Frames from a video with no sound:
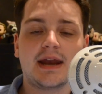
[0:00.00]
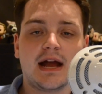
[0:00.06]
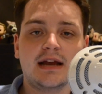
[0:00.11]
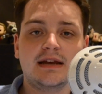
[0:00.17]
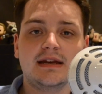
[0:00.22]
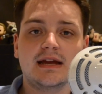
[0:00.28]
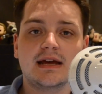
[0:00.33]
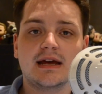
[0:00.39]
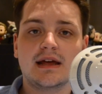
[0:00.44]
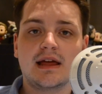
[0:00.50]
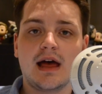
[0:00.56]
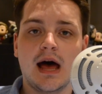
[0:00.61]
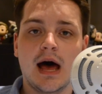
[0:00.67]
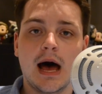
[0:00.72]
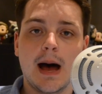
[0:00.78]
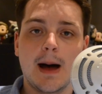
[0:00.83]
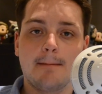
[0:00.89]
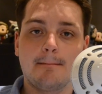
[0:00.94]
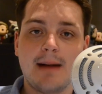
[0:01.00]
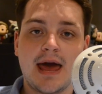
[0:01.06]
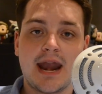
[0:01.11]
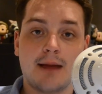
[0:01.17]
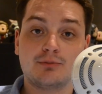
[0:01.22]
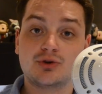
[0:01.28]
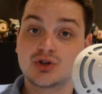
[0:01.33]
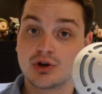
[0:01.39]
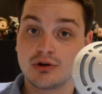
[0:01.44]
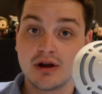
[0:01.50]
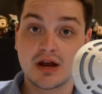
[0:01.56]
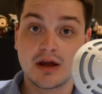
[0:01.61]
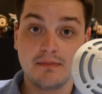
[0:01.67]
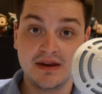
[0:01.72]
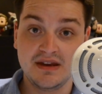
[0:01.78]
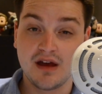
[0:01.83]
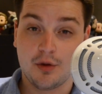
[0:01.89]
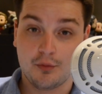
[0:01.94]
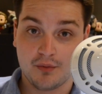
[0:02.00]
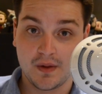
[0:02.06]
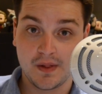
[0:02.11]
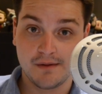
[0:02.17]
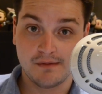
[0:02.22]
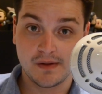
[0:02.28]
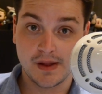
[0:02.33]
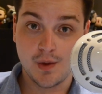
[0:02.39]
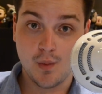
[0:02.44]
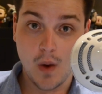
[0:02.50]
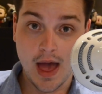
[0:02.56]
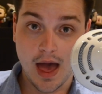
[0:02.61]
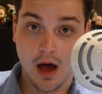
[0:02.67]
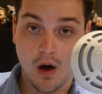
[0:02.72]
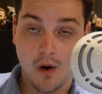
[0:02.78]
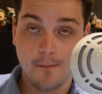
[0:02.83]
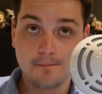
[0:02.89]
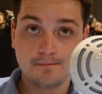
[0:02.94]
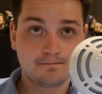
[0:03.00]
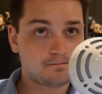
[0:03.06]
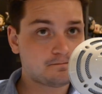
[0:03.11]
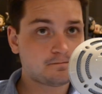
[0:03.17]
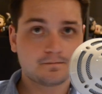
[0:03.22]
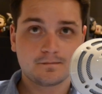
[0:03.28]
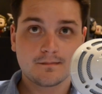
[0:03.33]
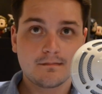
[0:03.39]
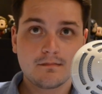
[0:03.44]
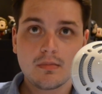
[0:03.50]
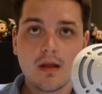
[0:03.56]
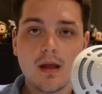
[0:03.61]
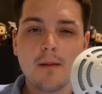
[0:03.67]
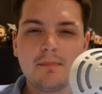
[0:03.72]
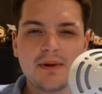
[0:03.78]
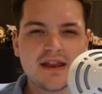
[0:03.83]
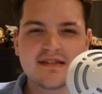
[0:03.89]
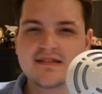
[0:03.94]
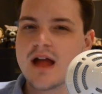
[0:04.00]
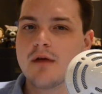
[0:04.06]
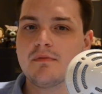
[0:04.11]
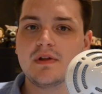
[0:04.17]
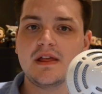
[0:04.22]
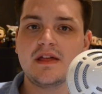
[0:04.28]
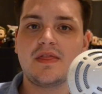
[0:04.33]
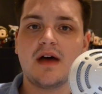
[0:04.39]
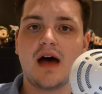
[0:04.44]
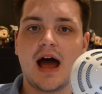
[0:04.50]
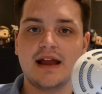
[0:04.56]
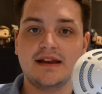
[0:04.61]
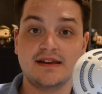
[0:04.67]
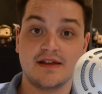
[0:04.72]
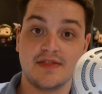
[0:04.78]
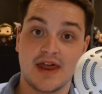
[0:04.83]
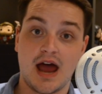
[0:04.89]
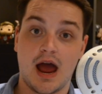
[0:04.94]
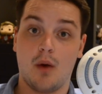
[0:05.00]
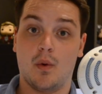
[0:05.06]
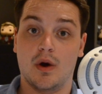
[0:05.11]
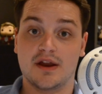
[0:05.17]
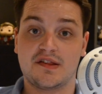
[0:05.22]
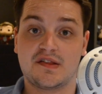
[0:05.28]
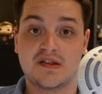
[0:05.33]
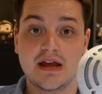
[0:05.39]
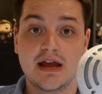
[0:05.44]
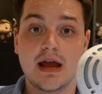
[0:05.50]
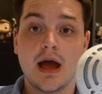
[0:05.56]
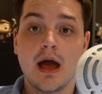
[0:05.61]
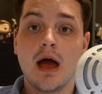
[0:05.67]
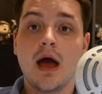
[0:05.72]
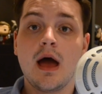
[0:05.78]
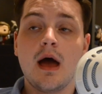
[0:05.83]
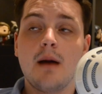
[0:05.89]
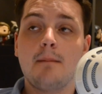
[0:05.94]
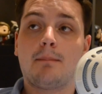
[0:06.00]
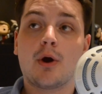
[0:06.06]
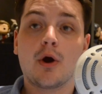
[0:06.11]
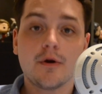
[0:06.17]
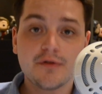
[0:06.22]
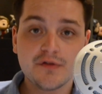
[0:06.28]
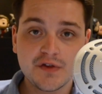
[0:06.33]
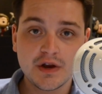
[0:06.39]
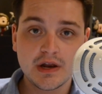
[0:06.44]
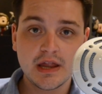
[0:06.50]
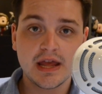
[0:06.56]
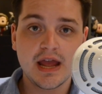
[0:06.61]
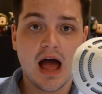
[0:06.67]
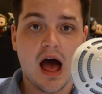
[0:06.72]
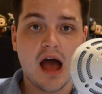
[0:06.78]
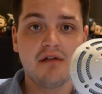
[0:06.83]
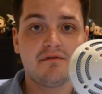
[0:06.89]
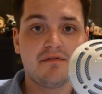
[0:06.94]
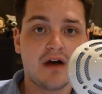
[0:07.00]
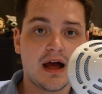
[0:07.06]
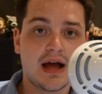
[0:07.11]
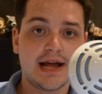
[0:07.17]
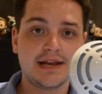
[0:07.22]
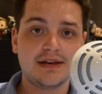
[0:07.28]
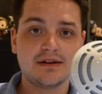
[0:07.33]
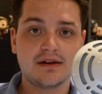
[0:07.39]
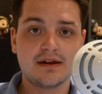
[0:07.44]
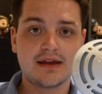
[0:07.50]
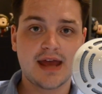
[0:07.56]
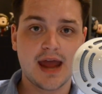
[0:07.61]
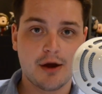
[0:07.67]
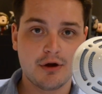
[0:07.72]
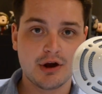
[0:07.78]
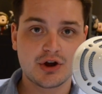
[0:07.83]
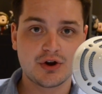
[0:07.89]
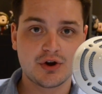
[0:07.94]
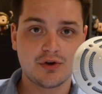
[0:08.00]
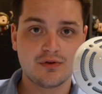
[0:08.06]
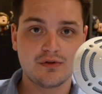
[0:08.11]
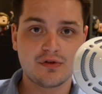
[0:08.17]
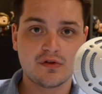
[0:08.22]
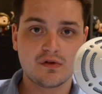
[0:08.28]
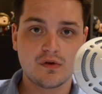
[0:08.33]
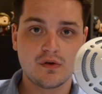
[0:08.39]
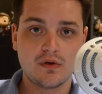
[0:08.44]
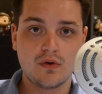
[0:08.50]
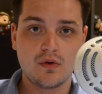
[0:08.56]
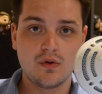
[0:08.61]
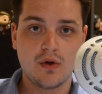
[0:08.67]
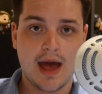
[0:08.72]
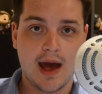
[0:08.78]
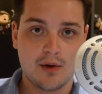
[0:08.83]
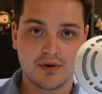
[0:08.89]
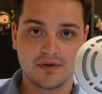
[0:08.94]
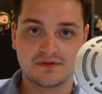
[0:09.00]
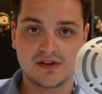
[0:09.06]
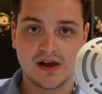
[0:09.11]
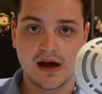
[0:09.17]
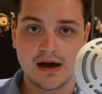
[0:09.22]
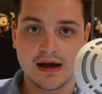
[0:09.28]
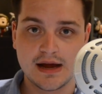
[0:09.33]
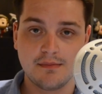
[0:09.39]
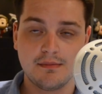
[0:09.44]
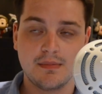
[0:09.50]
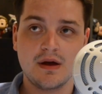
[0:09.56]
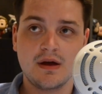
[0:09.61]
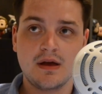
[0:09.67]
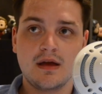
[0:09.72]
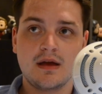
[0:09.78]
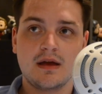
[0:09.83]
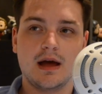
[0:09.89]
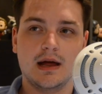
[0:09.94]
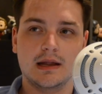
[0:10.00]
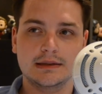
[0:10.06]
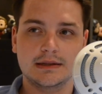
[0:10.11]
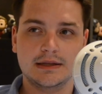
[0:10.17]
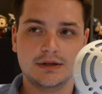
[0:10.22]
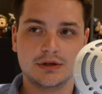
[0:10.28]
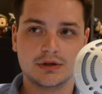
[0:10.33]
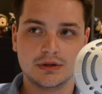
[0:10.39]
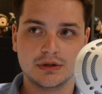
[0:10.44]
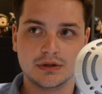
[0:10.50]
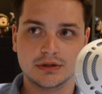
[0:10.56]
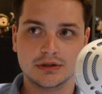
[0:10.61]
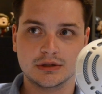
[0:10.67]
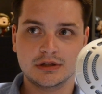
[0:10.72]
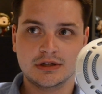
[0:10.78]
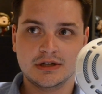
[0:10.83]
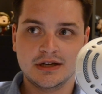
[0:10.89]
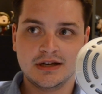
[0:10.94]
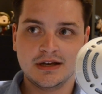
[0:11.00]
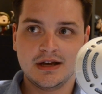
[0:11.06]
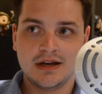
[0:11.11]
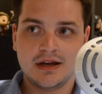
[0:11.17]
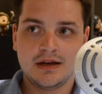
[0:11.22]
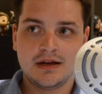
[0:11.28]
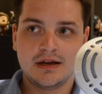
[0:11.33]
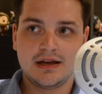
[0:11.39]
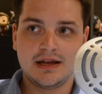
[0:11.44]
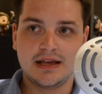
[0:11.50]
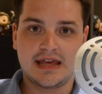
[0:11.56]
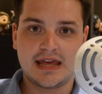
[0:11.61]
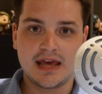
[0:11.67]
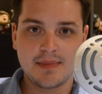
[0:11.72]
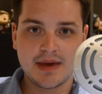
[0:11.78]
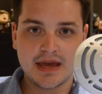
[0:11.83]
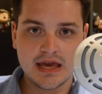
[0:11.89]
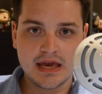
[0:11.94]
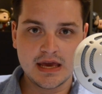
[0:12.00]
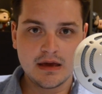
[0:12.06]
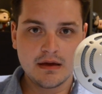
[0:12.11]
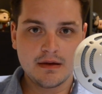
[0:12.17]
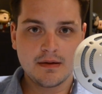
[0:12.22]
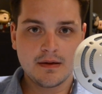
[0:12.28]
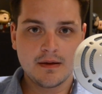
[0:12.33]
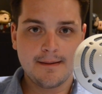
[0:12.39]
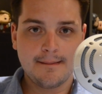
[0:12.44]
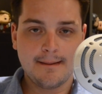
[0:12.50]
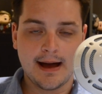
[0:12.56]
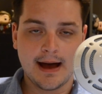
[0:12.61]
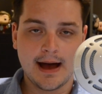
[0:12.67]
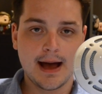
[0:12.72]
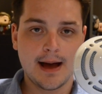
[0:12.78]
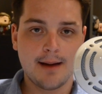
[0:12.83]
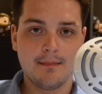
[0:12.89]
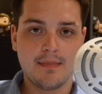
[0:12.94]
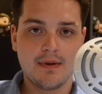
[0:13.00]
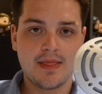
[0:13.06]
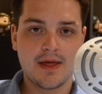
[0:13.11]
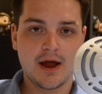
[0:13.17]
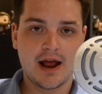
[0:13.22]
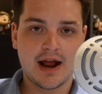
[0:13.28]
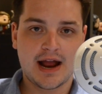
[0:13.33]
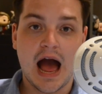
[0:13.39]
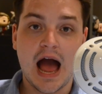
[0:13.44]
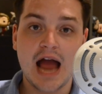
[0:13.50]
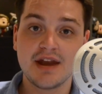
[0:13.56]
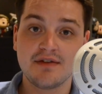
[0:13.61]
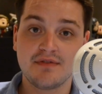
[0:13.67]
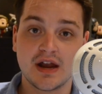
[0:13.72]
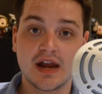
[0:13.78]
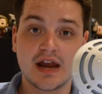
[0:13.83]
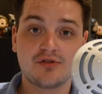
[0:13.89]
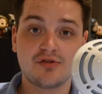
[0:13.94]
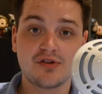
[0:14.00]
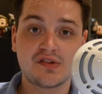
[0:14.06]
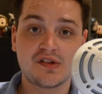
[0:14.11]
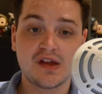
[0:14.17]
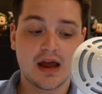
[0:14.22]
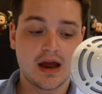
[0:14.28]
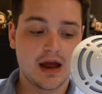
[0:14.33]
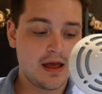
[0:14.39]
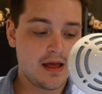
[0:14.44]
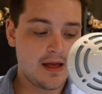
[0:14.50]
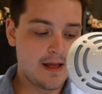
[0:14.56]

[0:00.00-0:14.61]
idea, um, and I'm sure it could be done really, really well, but it's not really the idea that I want to see. Personally, I find characters out of time a little gimmicky, um, kind of uninteresting.